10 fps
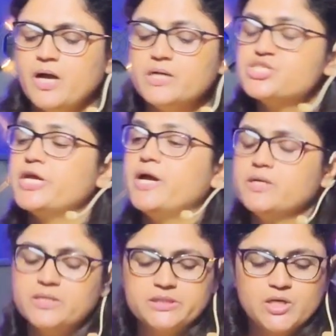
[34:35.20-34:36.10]
Isaiah
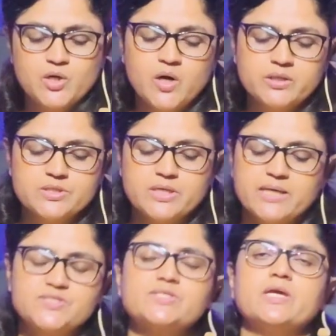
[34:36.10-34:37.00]
heard the Lord
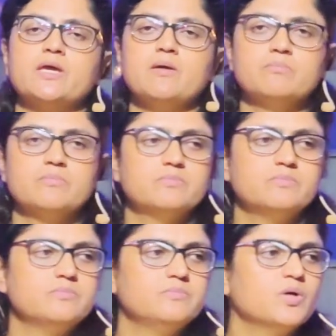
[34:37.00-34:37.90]
asking him,
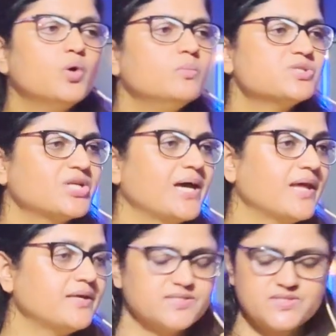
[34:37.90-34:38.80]
whom shall
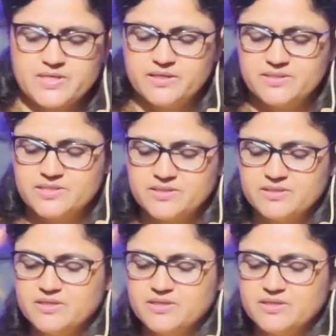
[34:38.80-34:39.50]
I send?